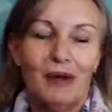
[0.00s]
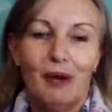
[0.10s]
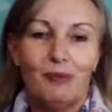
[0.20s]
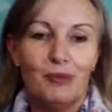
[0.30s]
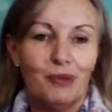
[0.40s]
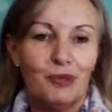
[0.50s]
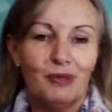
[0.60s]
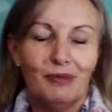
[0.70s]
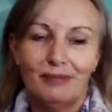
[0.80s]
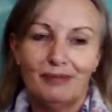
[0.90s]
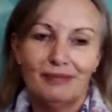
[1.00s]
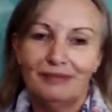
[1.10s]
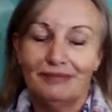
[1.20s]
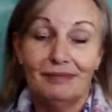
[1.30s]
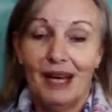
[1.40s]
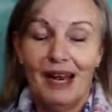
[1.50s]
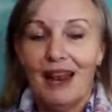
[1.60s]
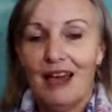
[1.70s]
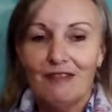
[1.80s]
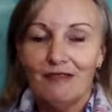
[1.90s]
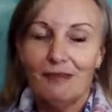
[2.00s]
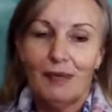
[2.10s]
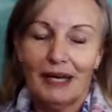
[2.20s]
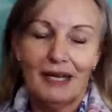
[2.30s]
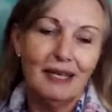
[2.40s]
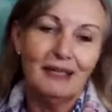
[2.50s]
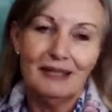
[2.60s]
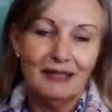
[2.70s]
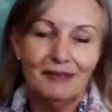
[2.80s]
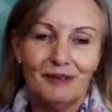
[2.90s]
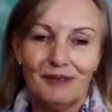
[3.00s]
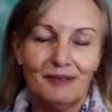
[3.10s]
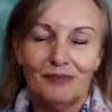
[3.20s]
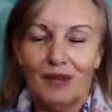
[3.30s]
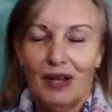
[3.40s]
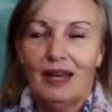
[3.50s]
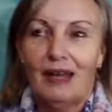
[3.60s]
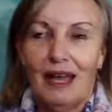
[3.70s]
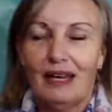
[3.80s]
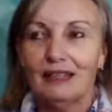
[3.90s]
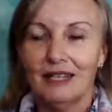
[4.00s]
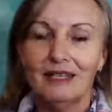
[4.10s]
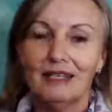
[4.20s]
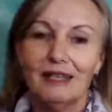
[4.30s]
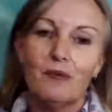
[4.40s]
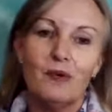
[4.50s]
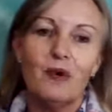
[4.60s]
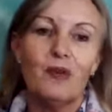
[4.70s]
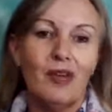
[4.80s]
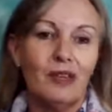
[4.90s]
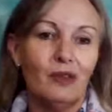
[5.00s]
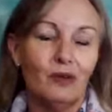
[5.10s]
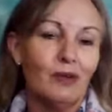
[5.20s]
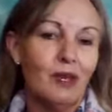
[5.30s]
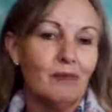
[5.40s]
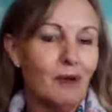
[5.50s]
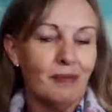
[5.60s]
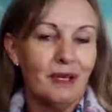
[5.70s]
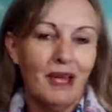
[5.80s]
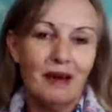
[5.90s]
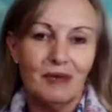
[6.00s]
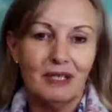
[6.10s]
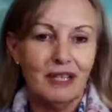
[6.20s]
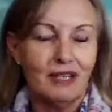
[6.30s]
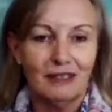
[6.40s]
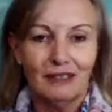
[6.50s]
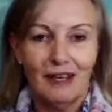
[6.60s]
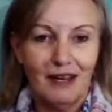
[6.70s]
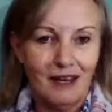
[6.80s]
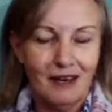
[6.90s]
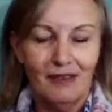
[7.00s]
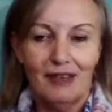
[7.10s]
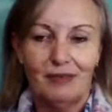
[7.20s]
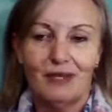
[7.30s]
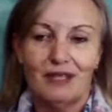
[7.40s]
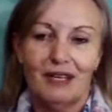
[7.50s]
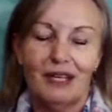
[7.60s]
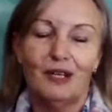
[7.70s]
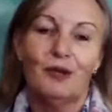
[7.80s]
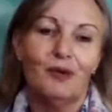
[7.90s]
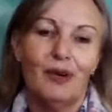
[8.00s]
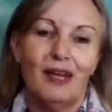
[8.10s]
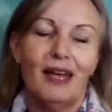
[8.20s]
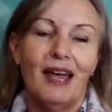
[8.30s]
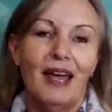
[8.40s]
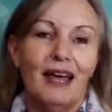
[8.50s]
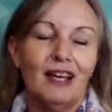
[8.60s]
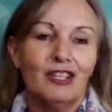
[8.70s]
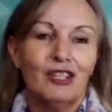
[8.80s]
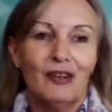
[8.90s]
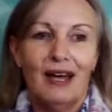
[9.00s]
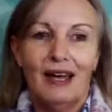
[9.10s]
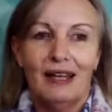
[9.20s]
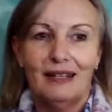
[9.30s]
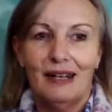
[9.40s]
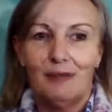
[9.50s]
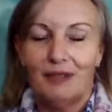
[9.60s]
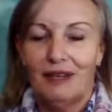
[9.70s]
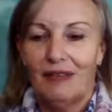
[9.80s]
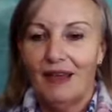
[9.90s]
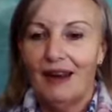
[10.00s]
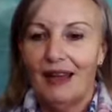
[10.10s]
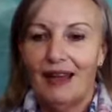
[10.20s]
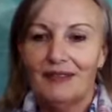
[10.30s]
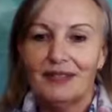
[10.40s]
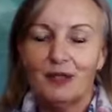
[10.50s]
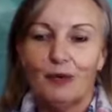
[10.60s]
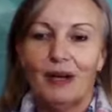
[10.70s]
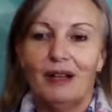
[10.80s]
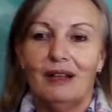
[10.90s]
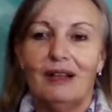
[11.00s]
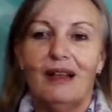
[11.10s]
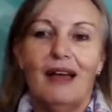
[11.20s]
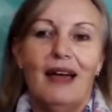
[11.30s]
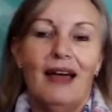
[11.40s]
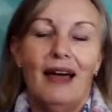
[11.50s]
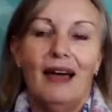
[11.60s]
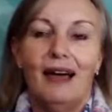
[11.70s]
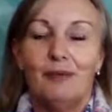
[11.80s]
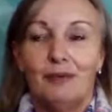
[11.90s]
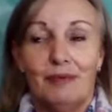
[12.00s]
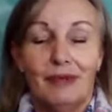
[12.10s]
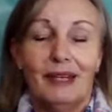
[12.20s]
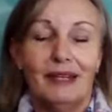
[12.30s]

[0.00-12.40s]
uprooted my life, my kids, adult kids that they were, they thought their mom and dad were settled and everything was hunky dory. So I'd upset their lives as well. Um,